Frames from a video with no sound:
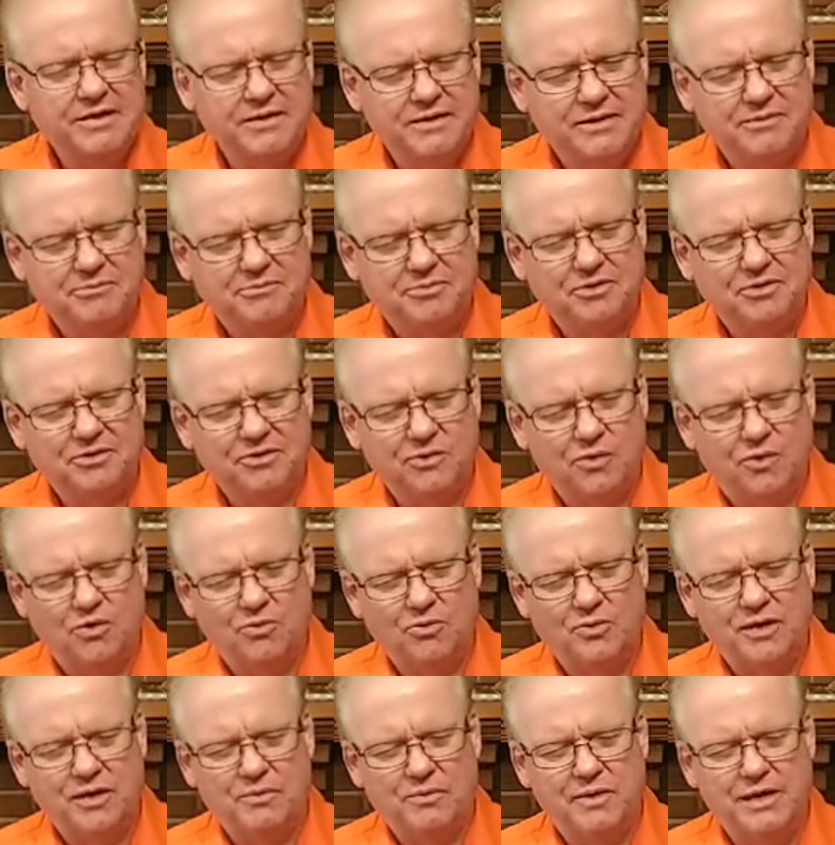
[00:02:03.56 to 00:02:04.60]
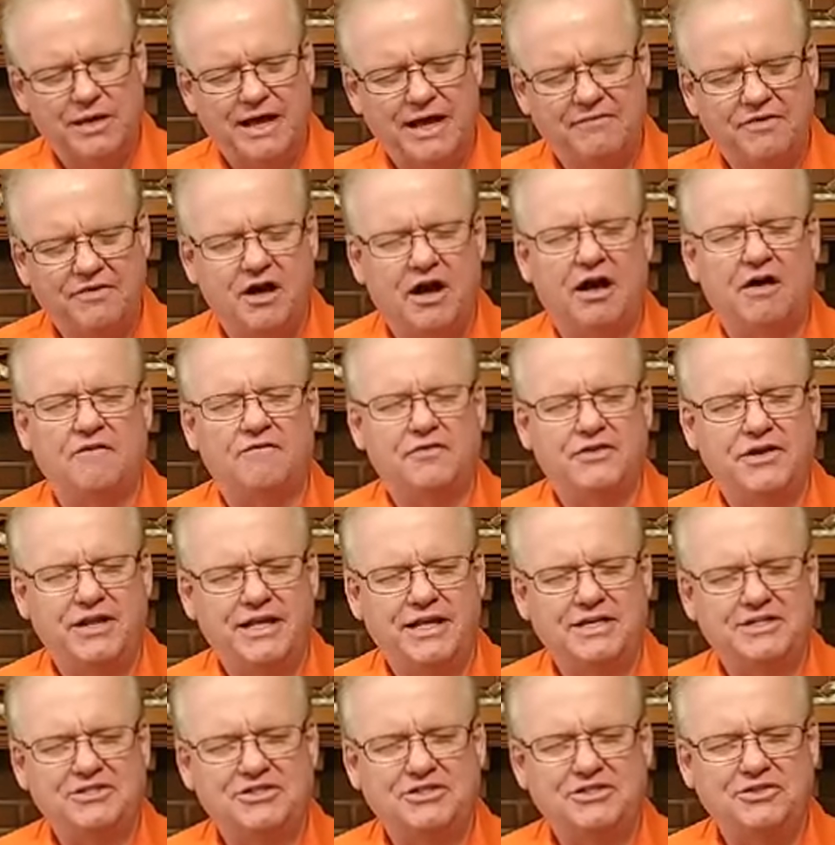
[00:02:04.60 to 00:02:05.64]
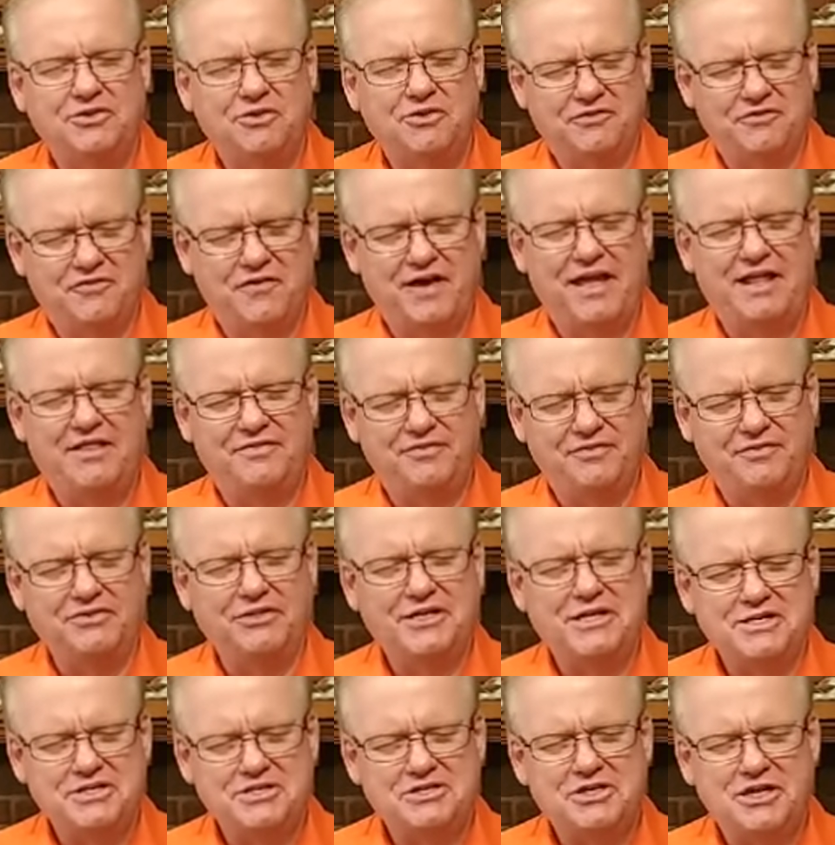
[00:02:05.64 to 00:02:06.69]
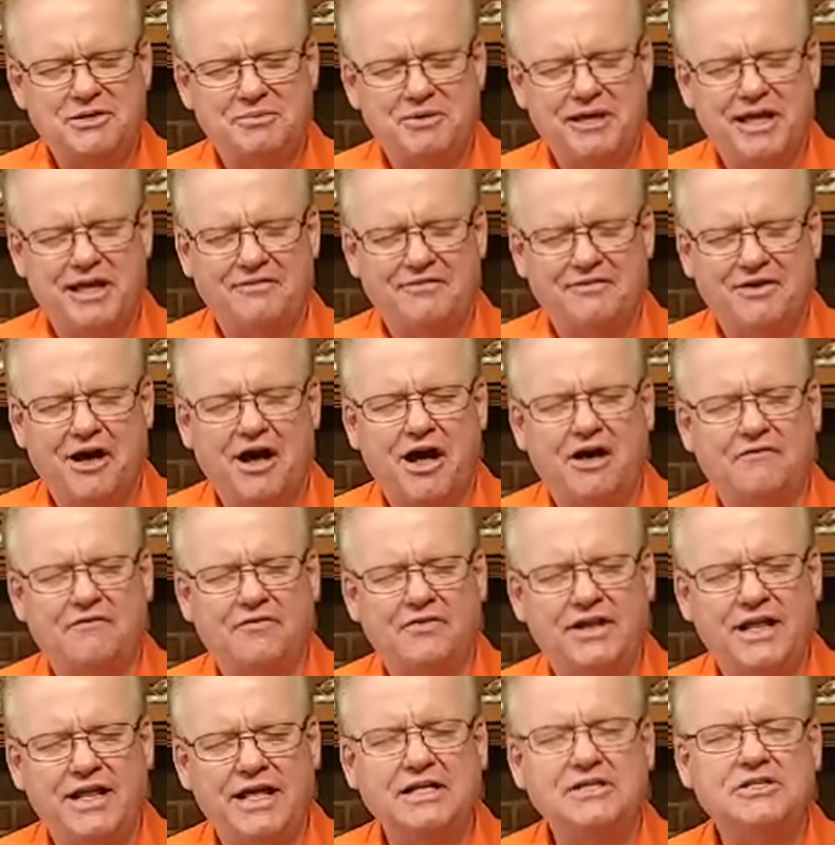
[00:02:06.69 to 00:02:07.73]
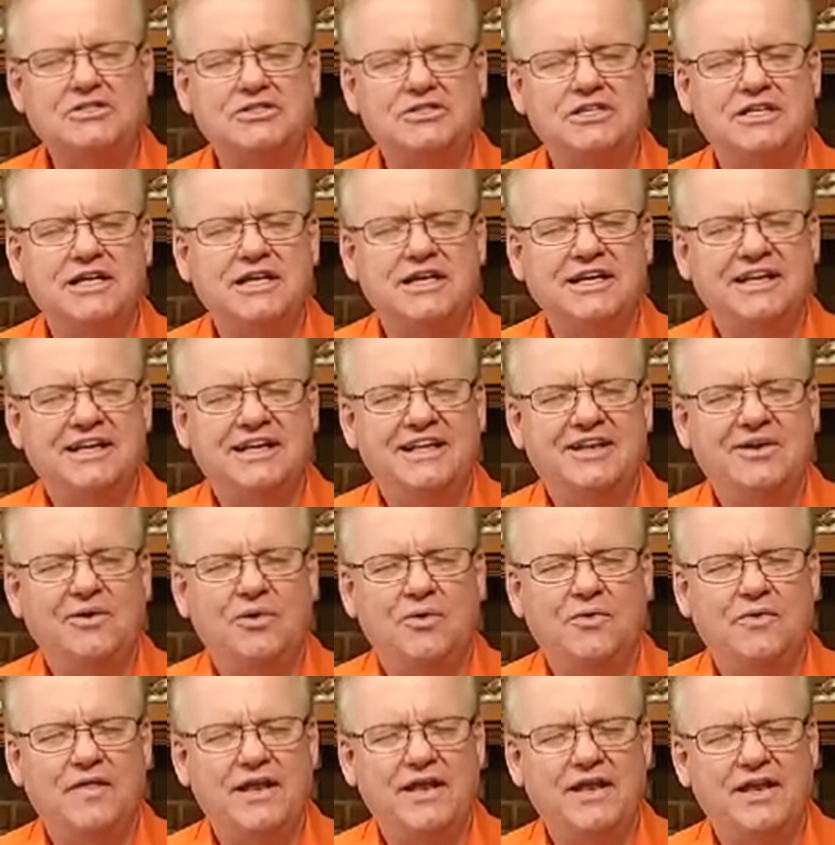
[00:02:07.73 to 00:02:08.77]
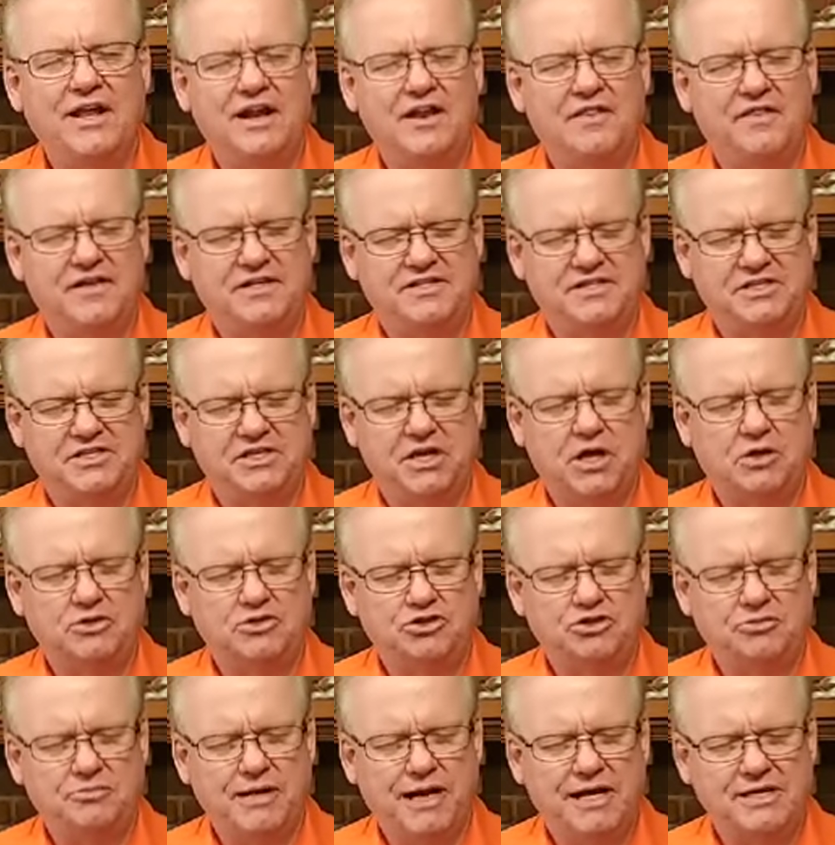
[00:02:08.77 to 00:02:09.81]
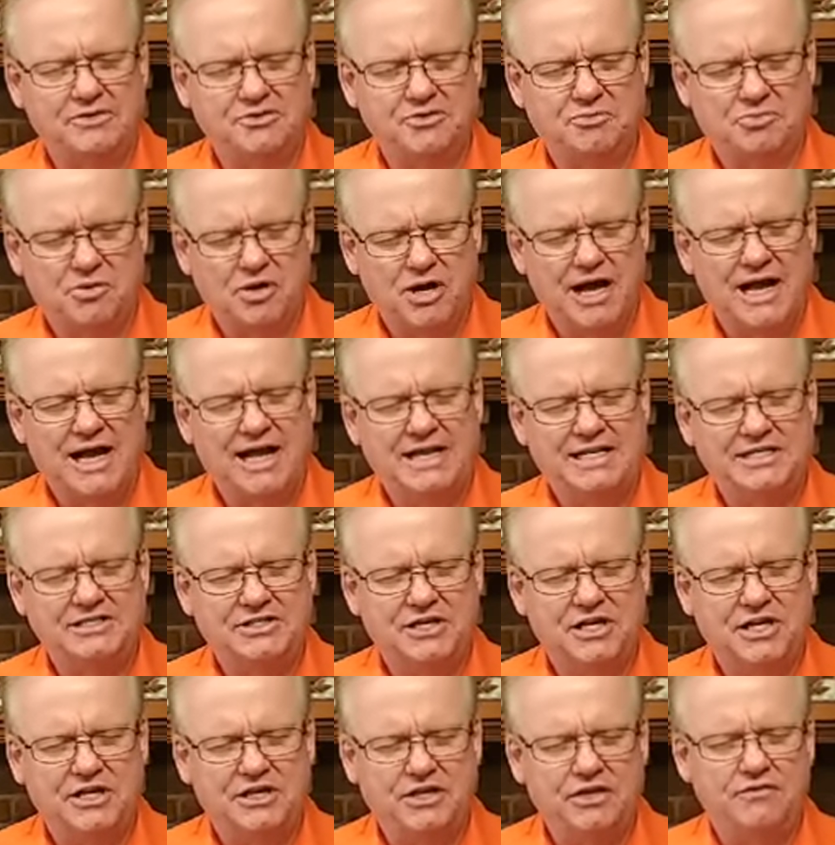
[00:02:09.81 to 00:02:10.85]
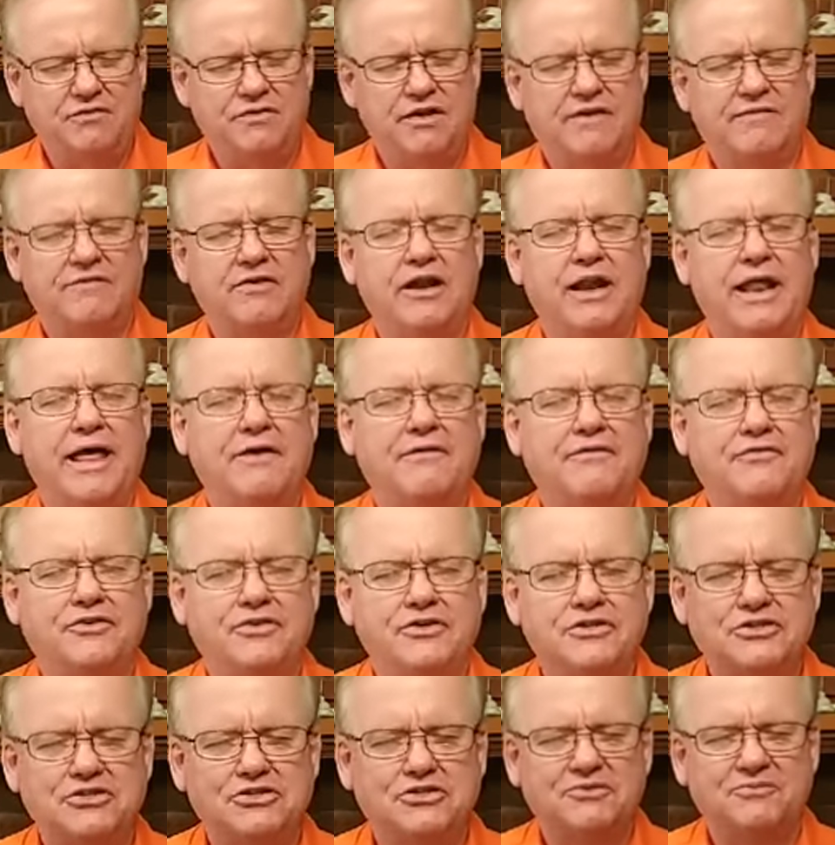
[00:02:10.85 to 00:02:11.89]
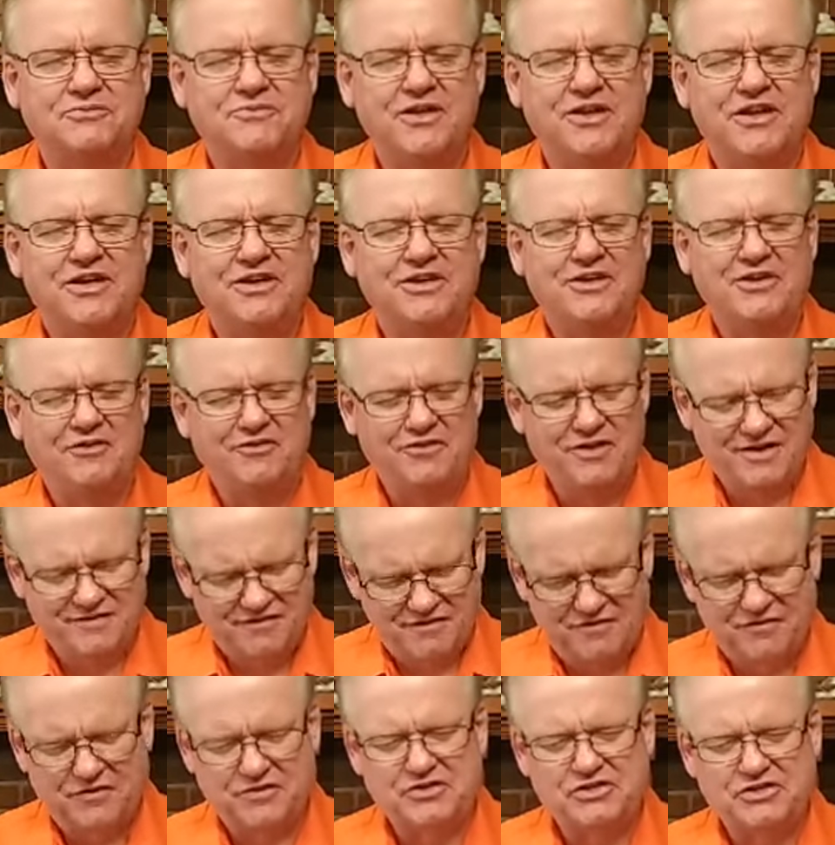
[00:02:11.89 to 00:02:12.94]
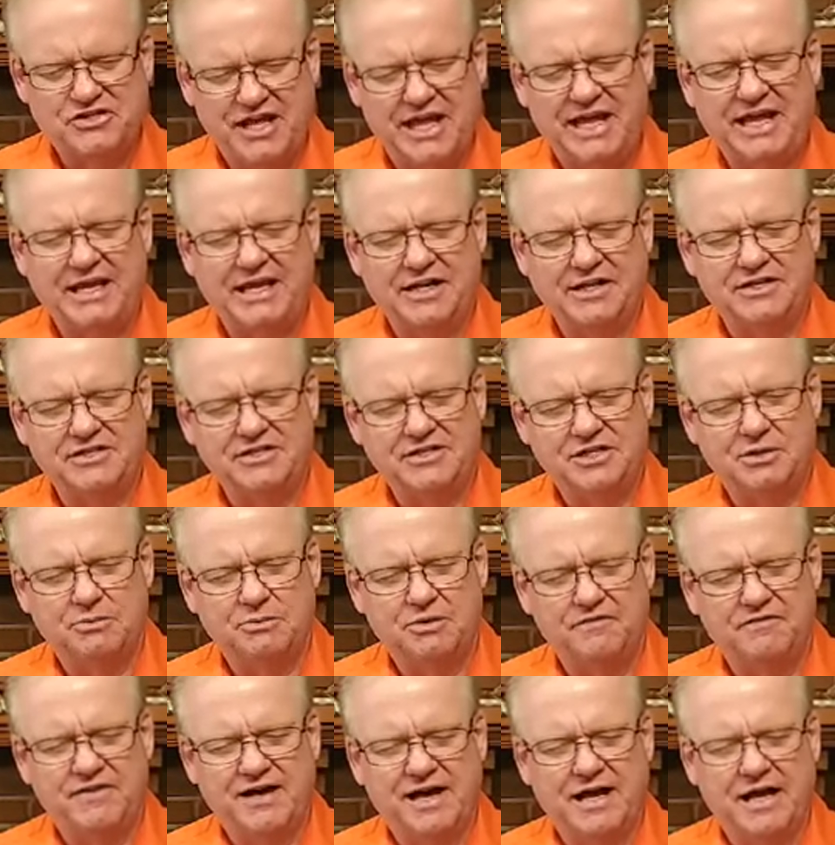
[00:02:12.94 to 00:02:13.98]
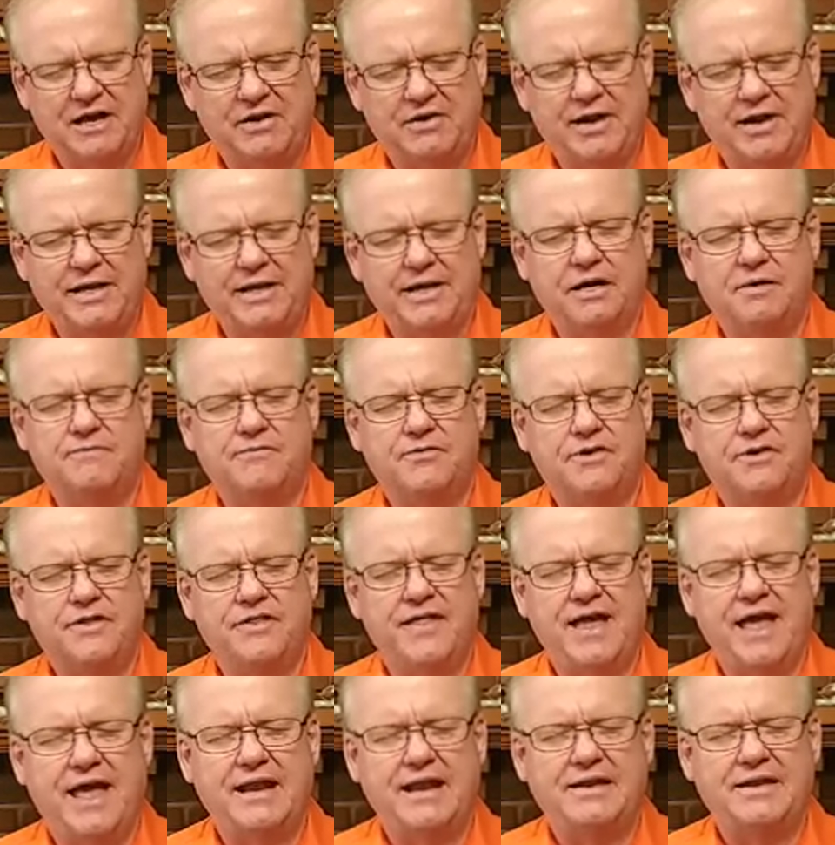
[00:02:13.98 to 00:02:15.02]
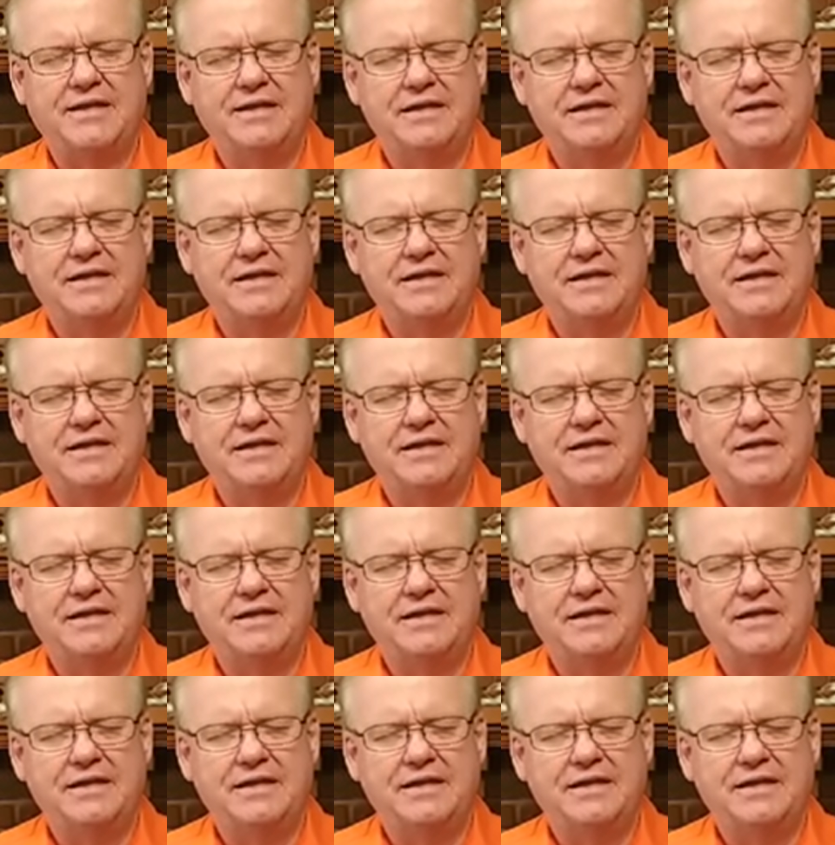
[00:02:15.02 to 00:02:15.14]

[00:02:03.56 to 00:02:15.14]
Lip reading: But Lord, we have confidence in Your faithfulness. And we have confidence, Lord, that none of this has caught You by surprise. And You've never left us. You've never forsaken us. And we find great comfort in that.